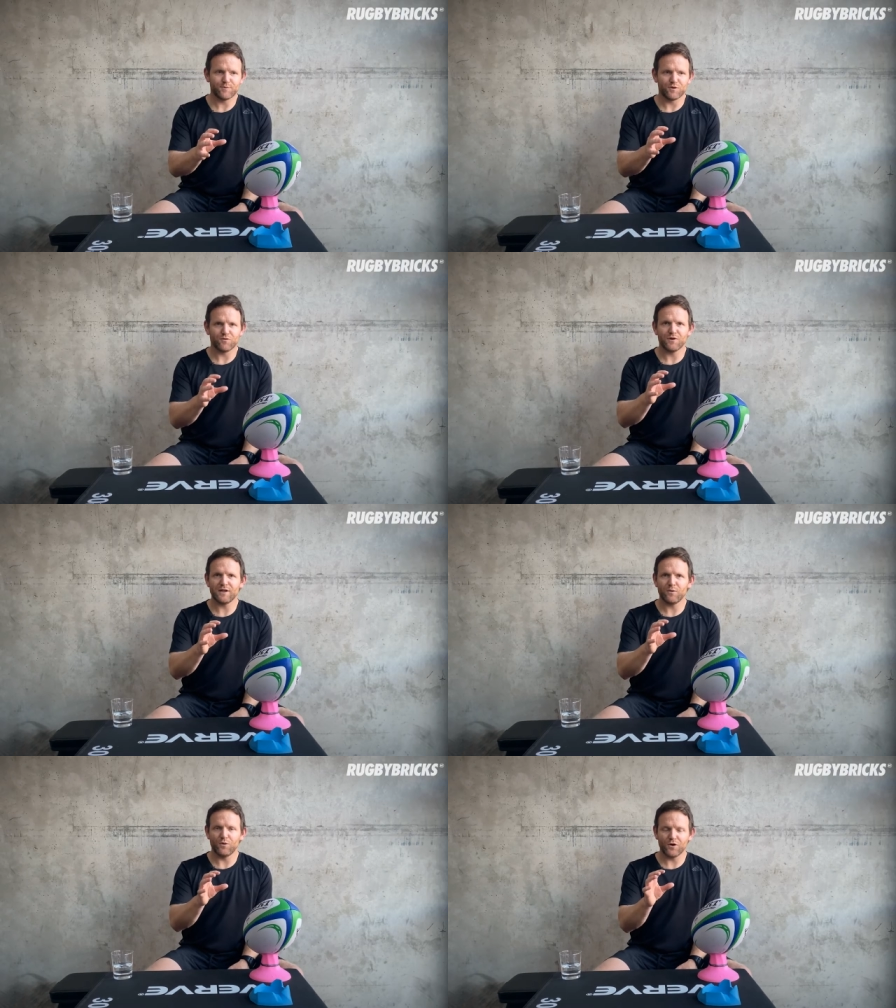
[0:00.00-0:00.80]
by
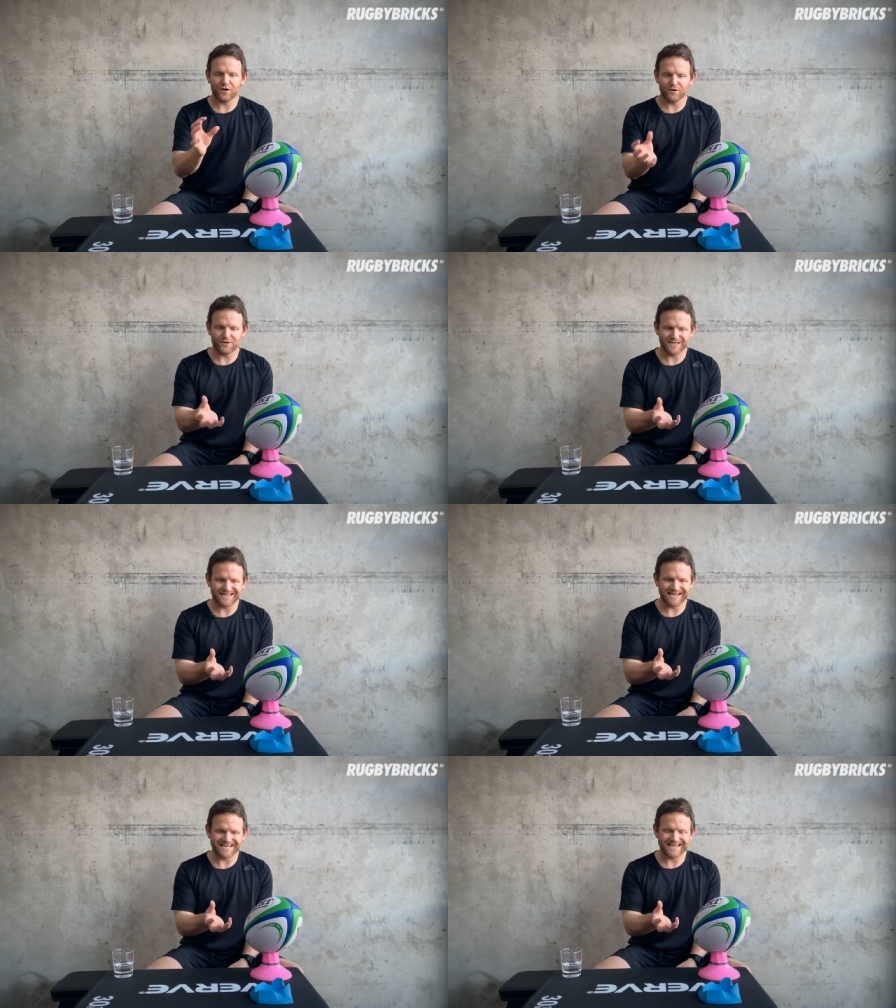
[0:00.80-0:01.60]
really working on your
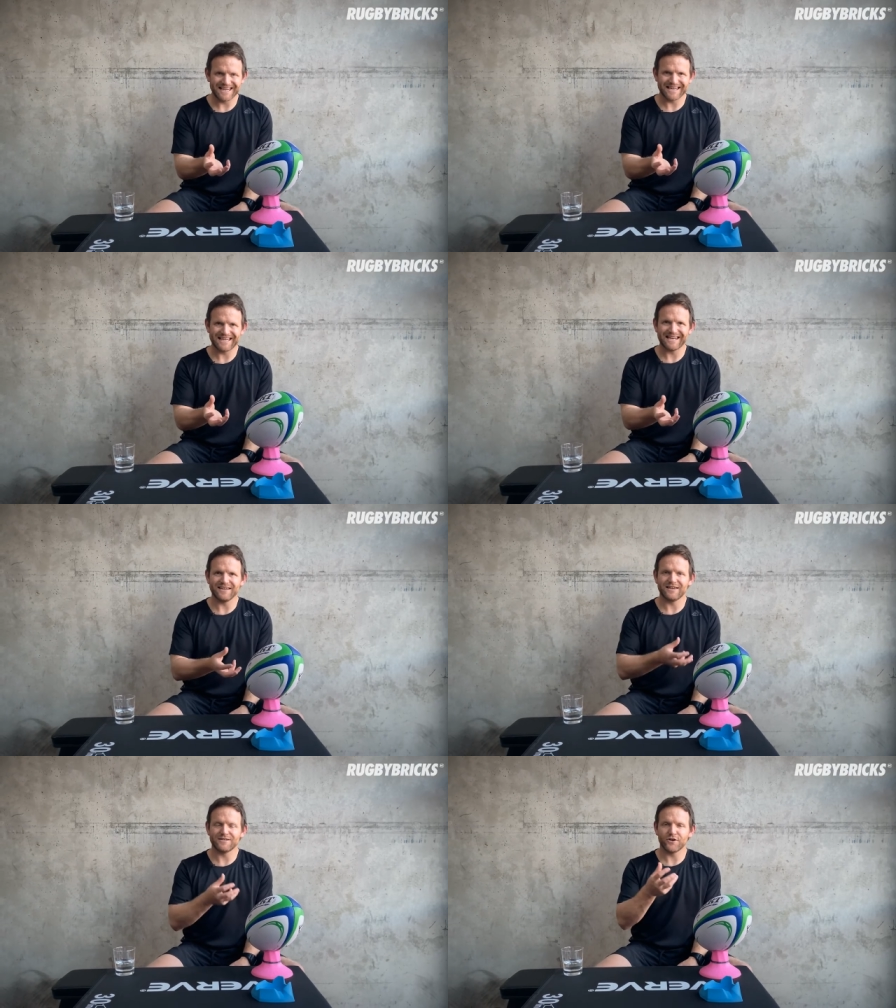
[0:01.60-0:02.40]
technique,
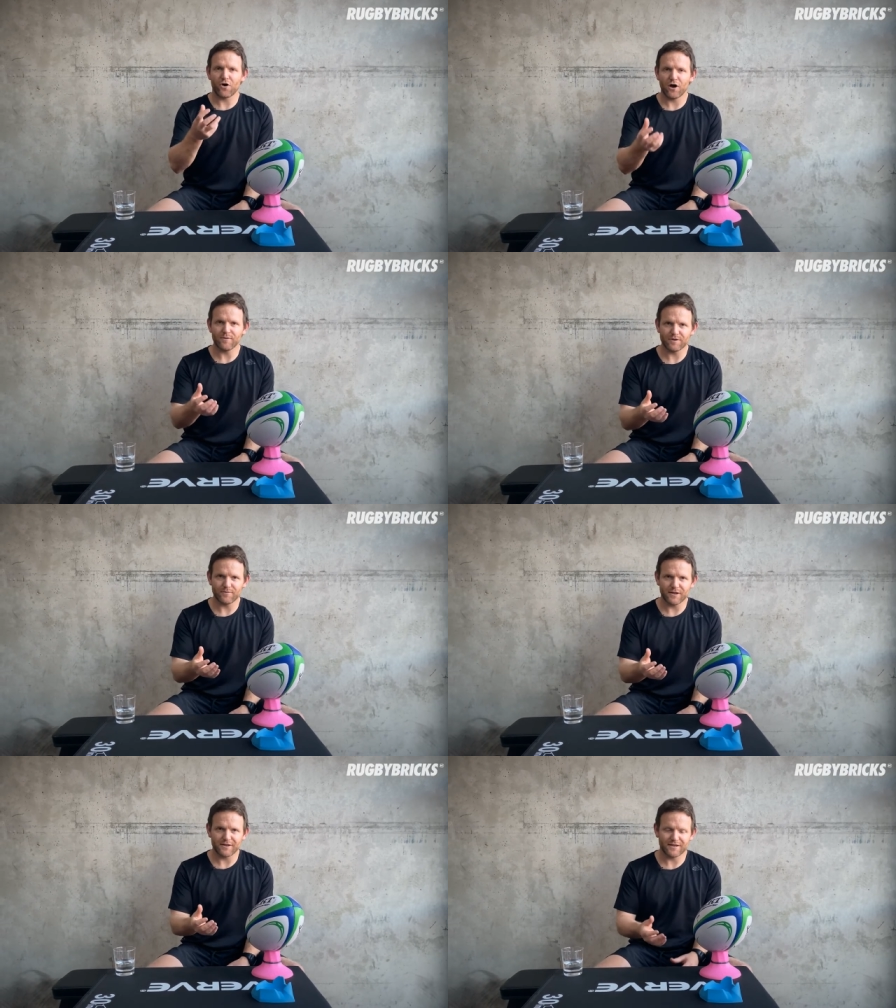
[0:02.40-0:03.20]
getting your timing
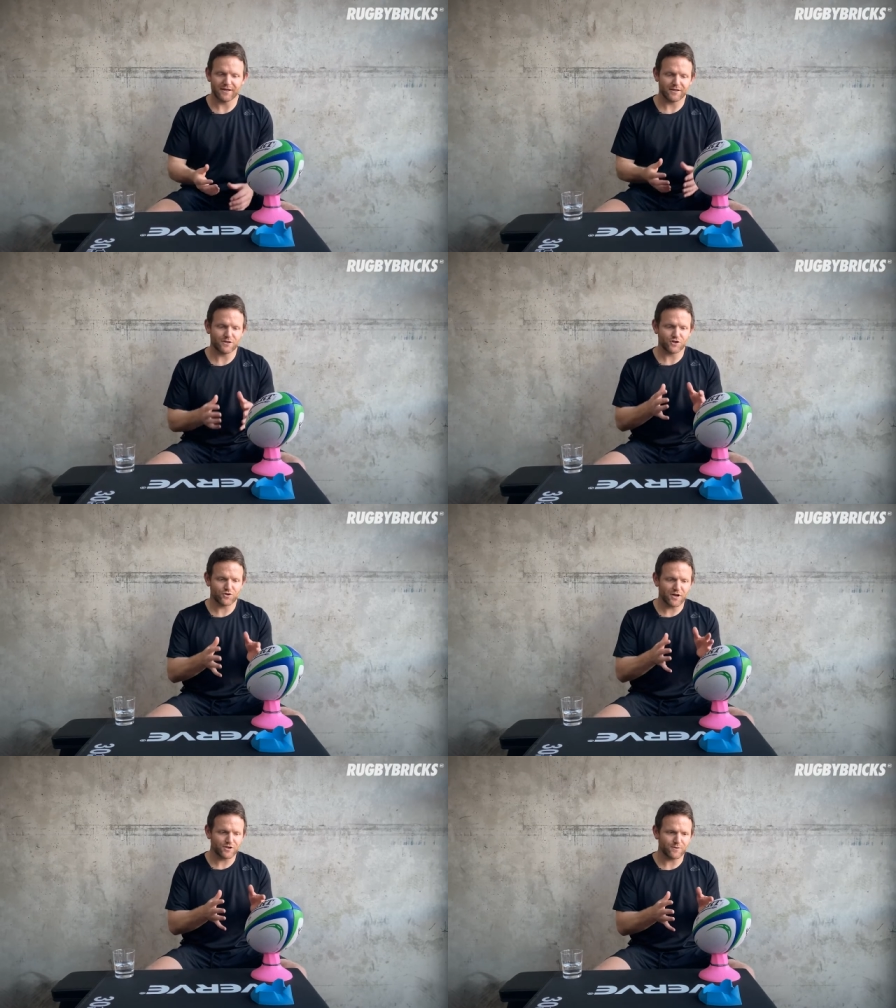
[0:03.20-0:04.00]
better, getting your
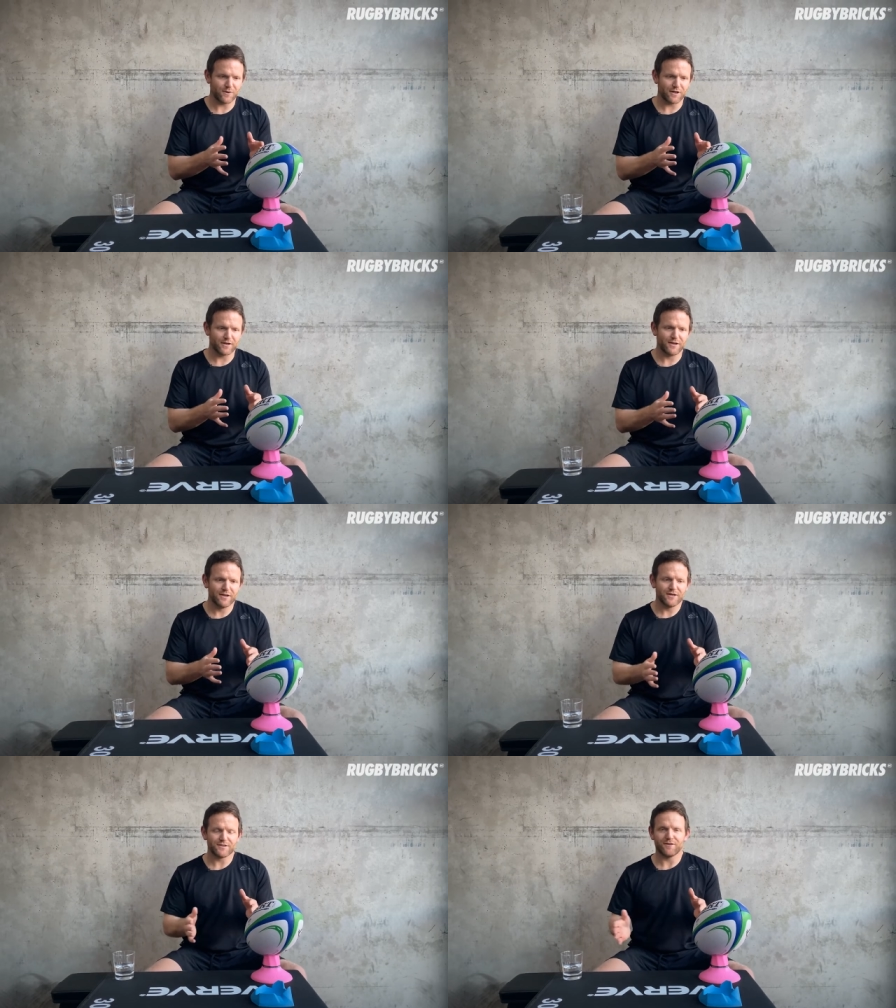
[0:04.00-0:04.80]
structure better,
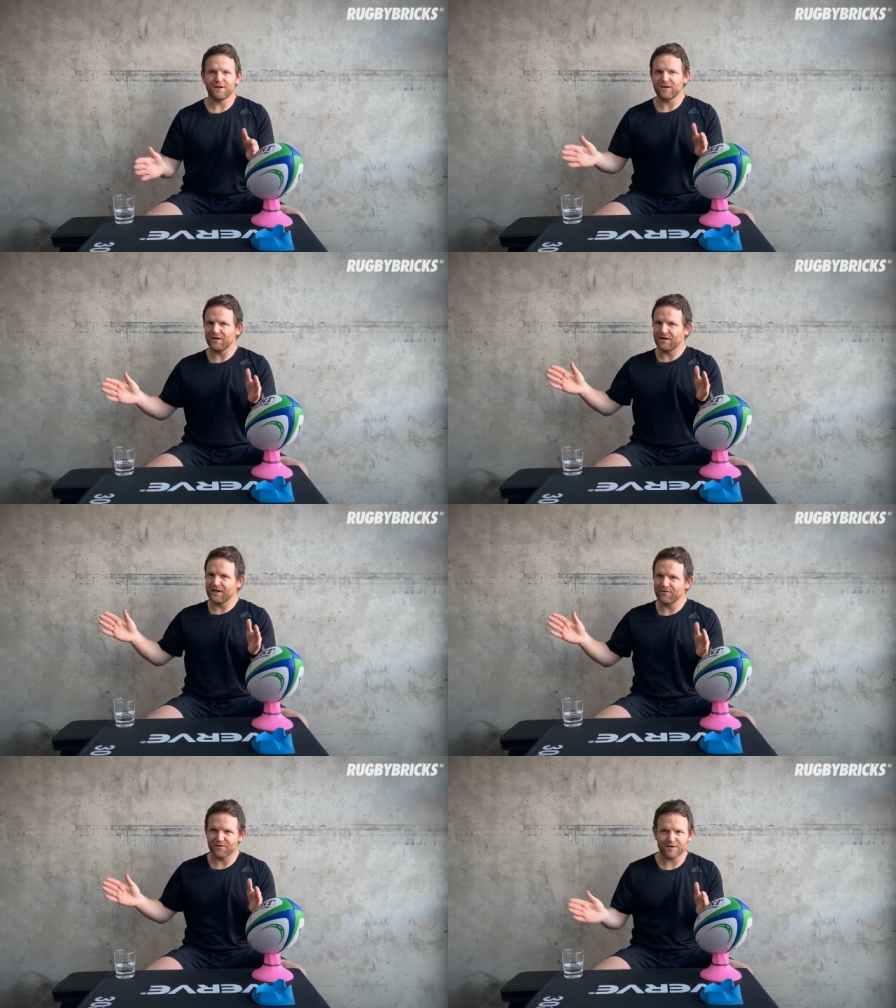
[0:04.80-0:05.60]
so that
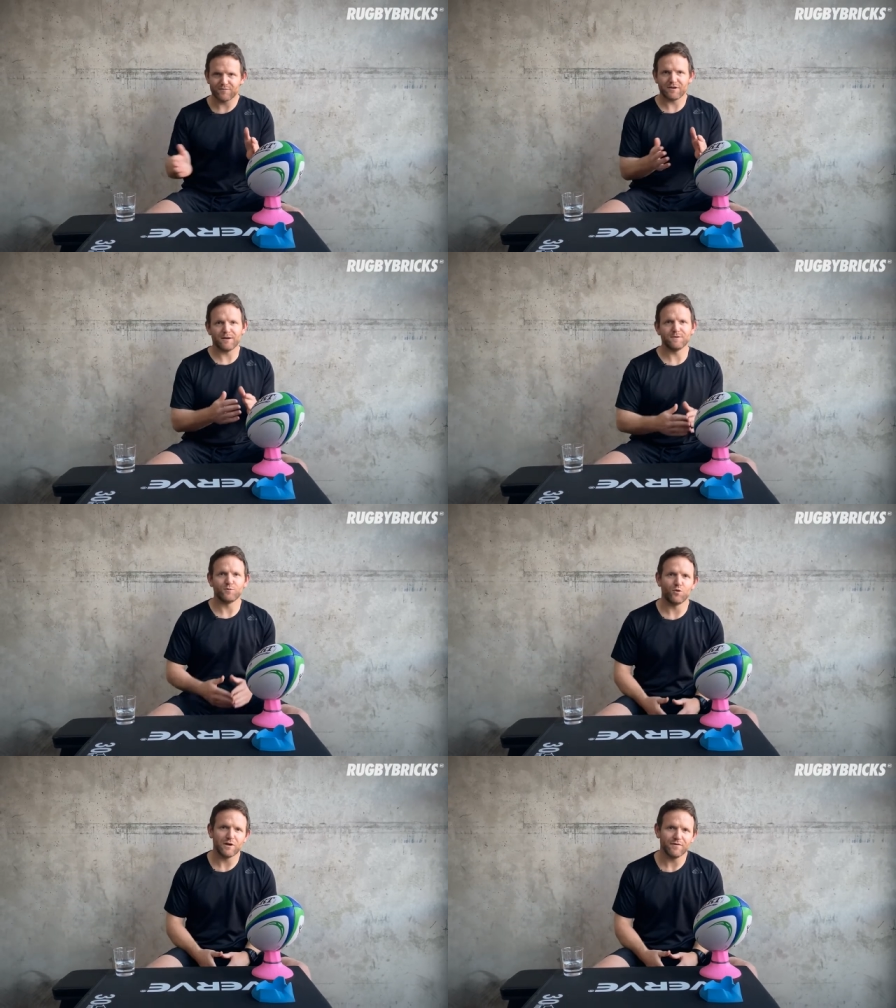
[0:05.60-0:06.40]
everything becomes
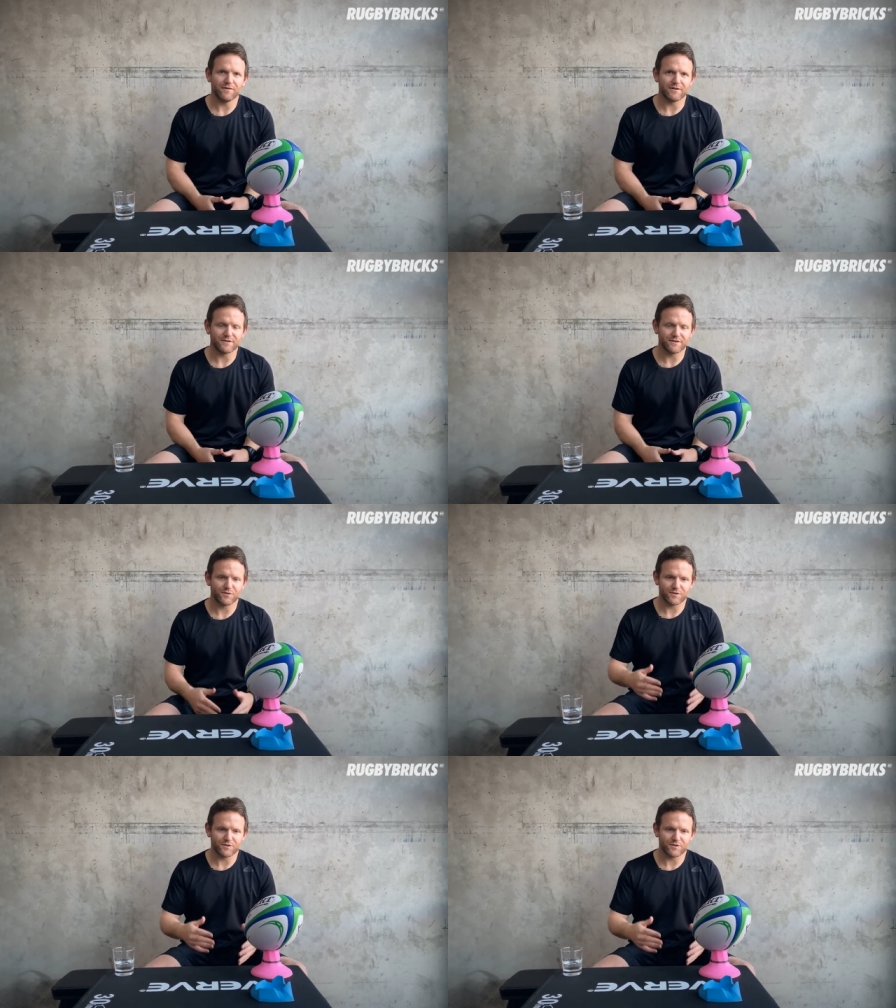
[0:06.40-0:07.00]
more effortless. So